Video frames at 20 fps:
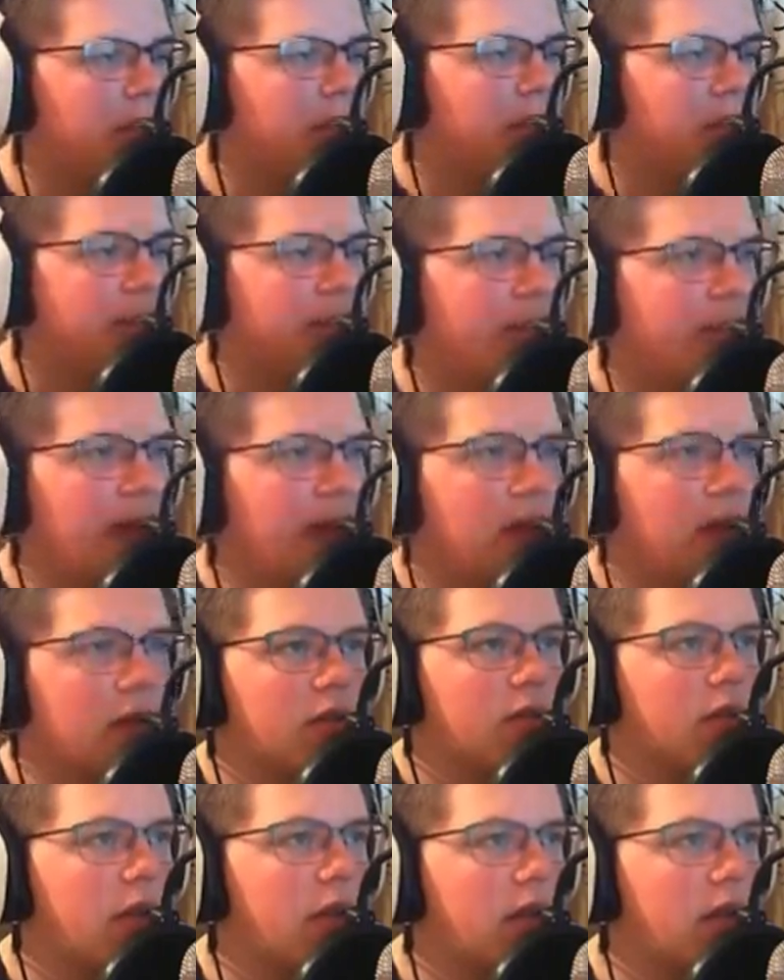the
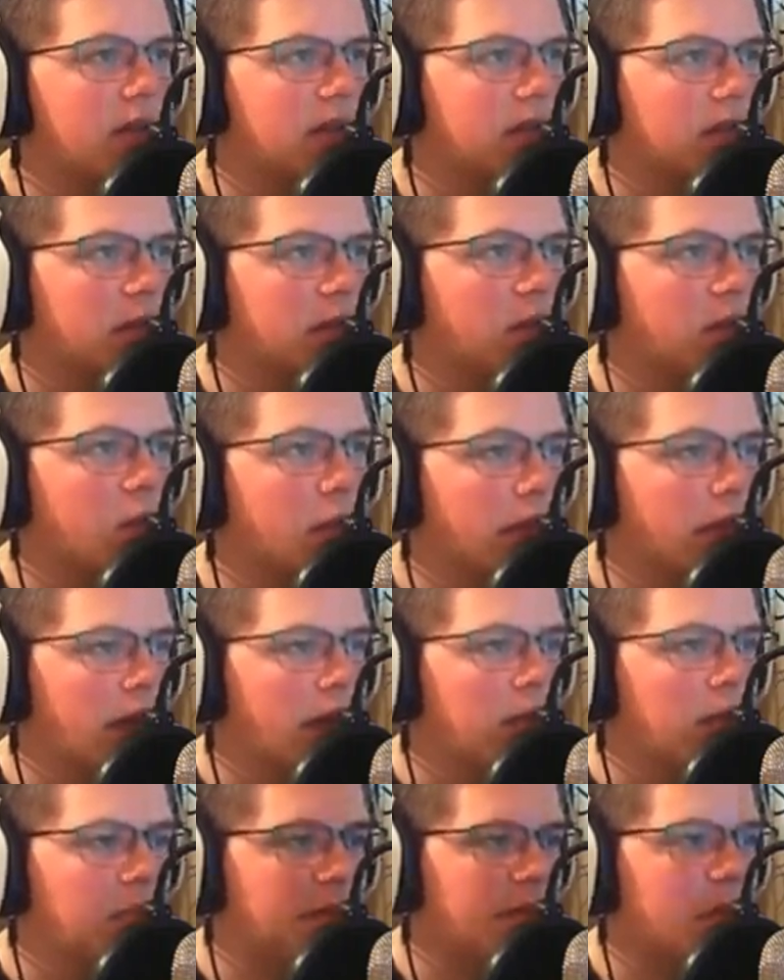project, and I'll give you guys a
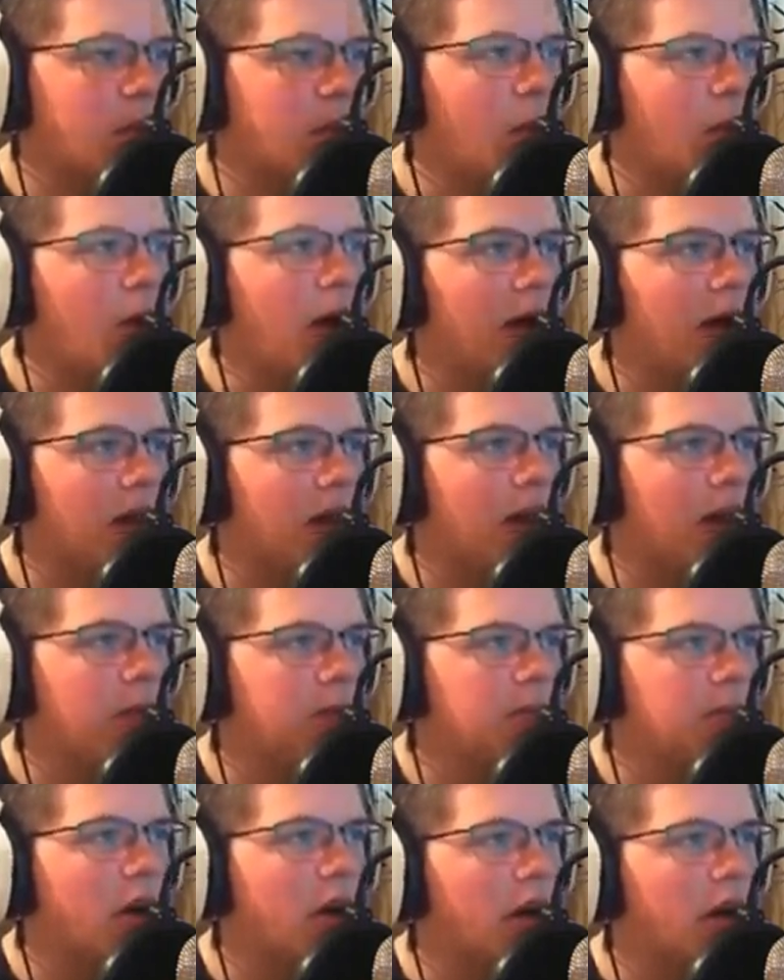little quick update
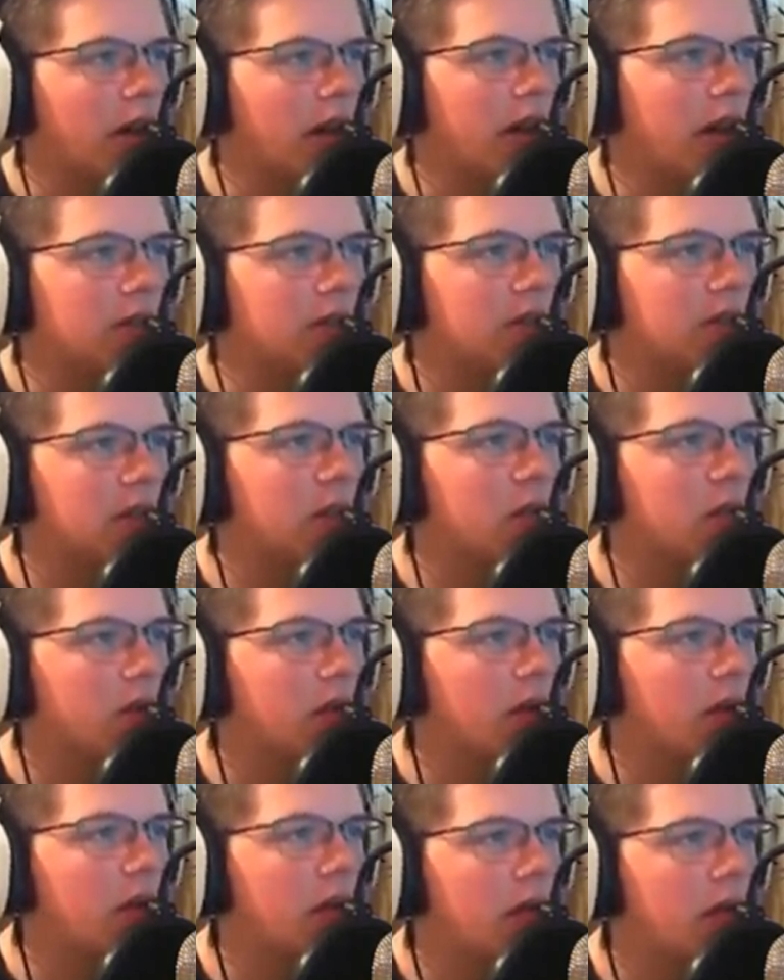while I'm talking.
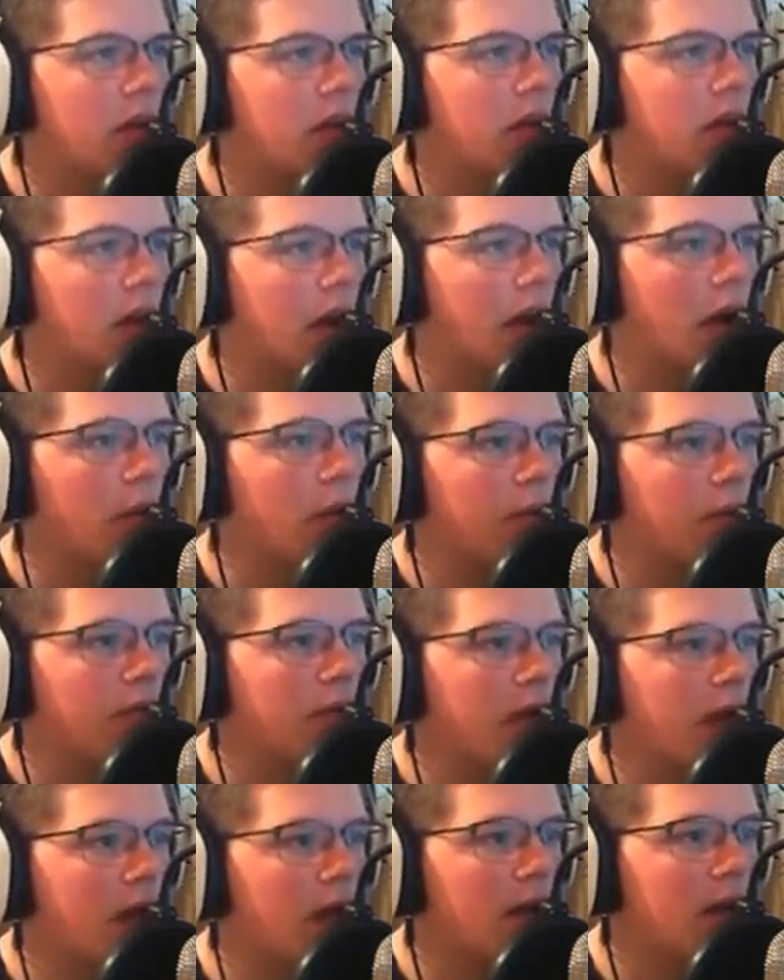So
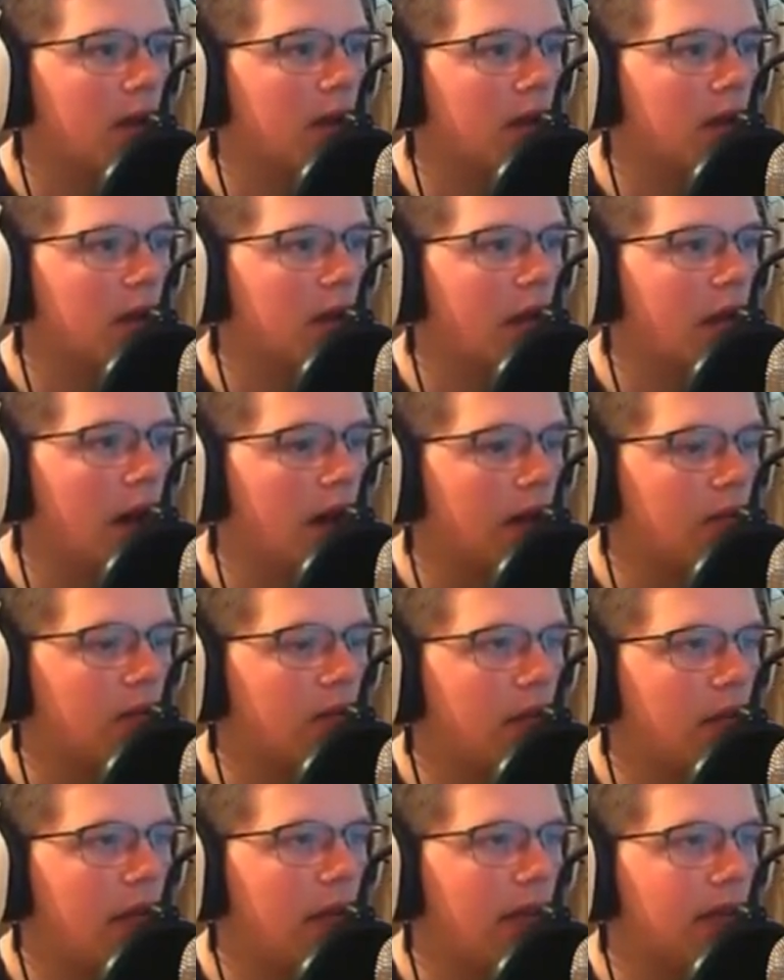we've got a
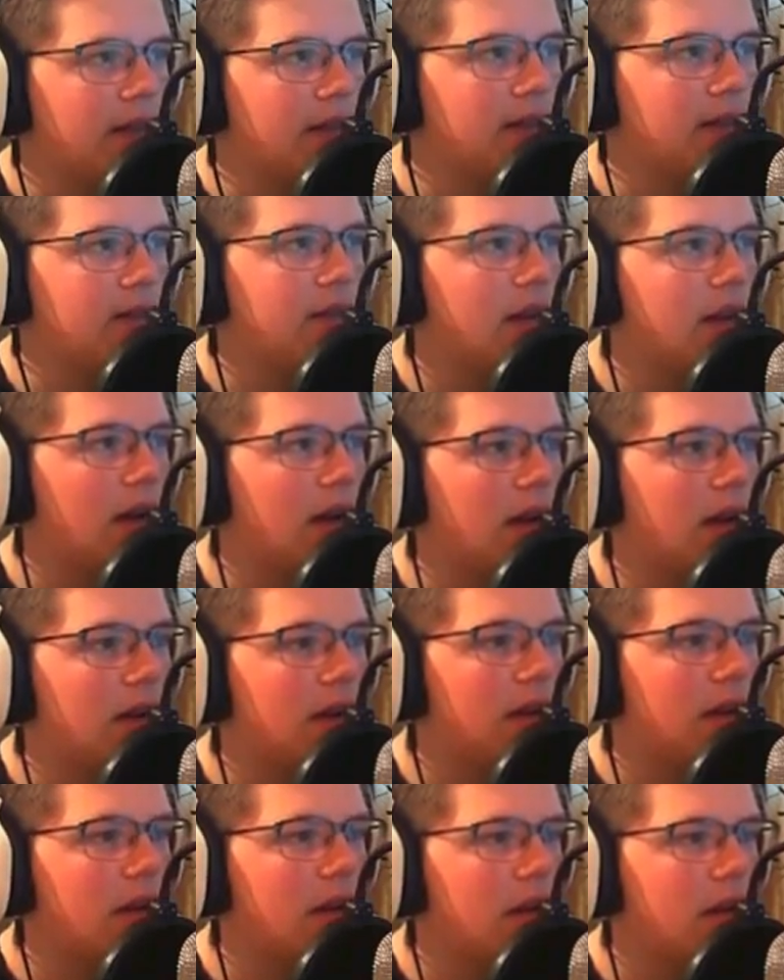lot of it
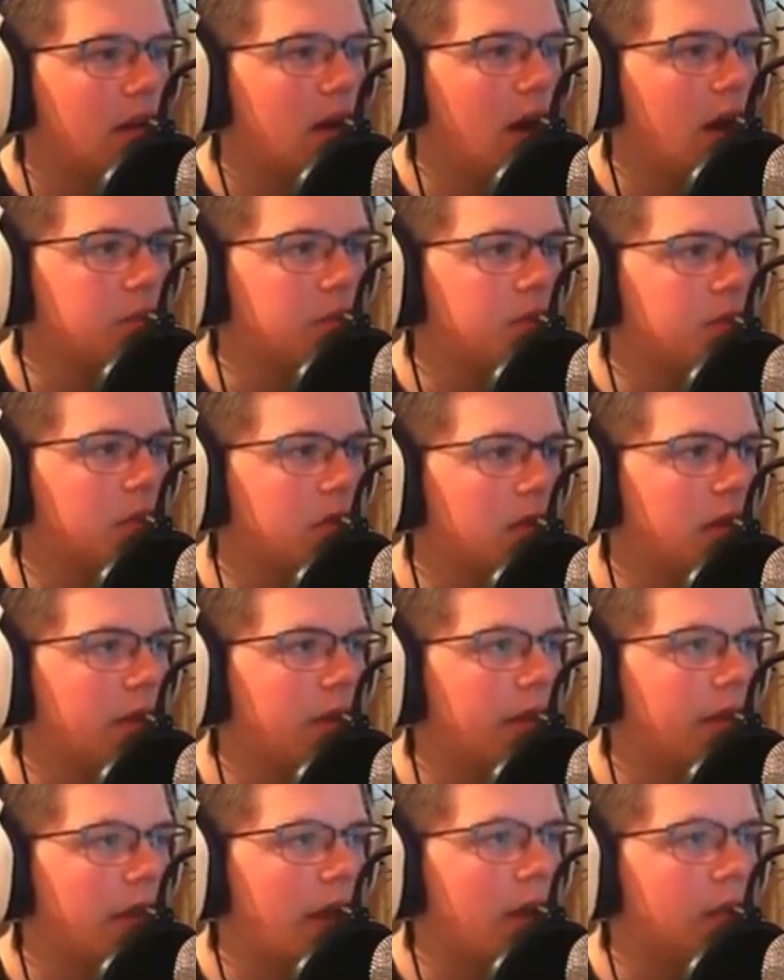done.
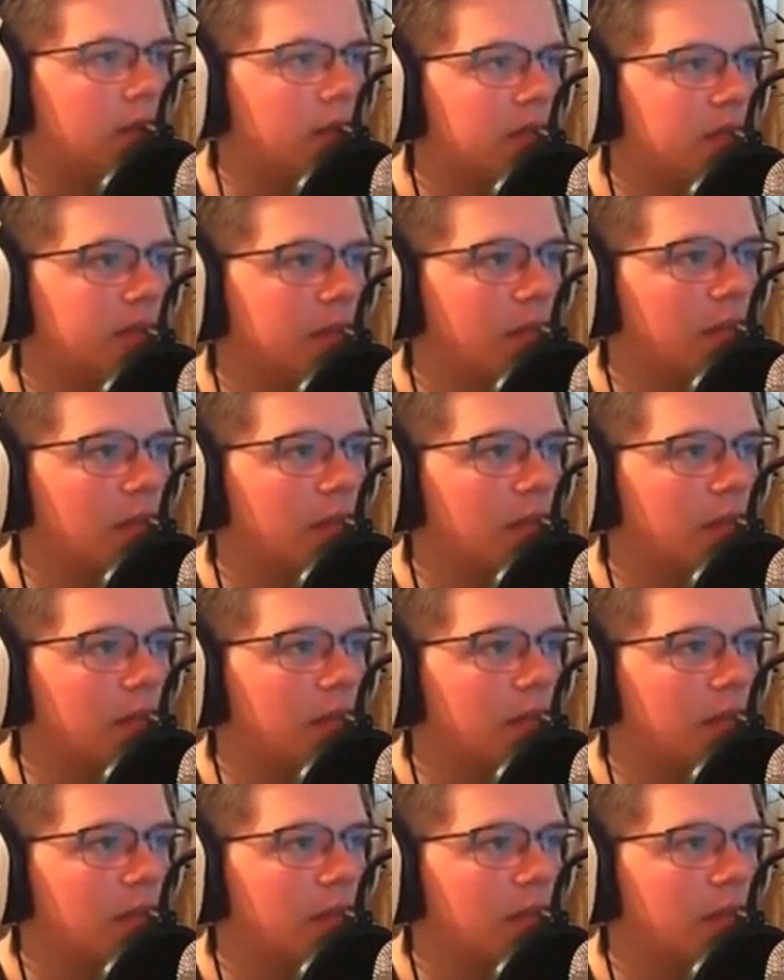I'm still clearing